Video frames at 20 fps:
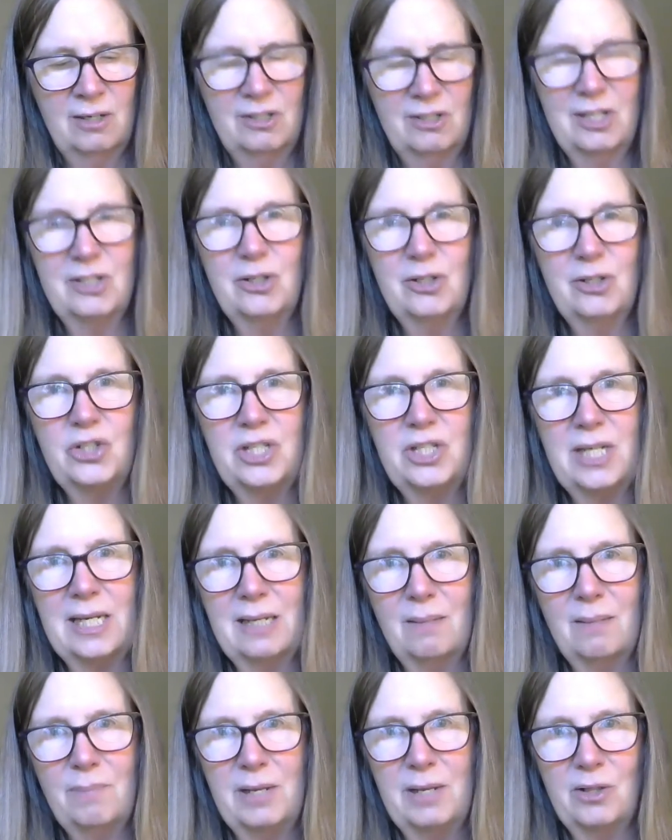just so she
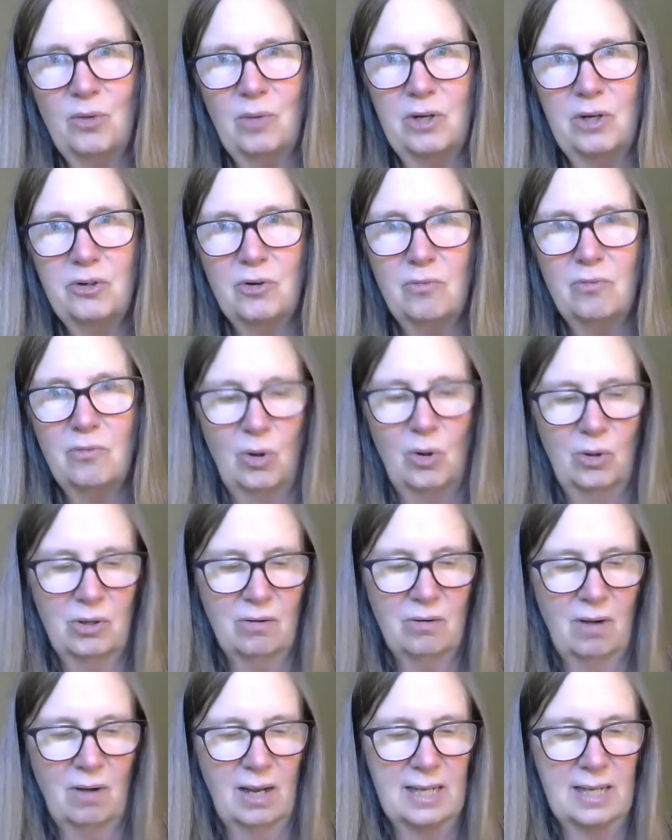can be the one to roll
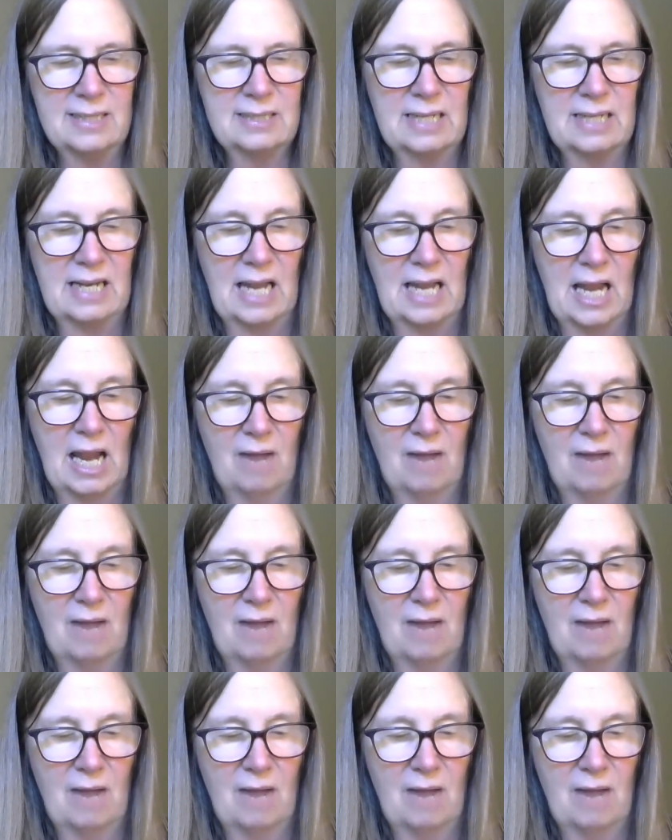her eyes at